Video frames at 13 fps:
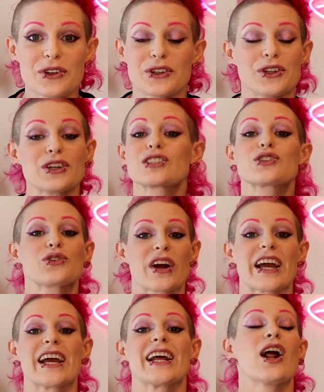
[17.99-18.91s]
looks
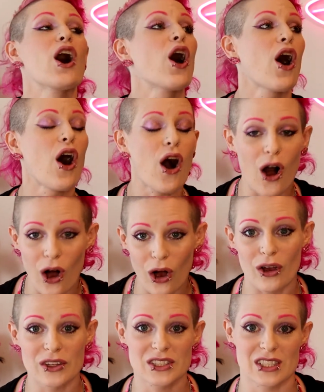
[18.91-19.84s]
great
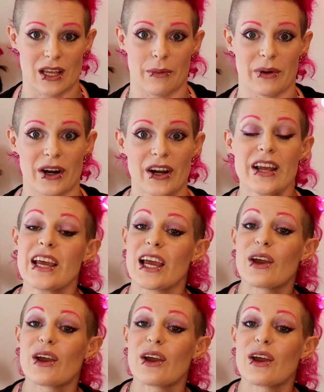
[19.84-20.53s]
all summer.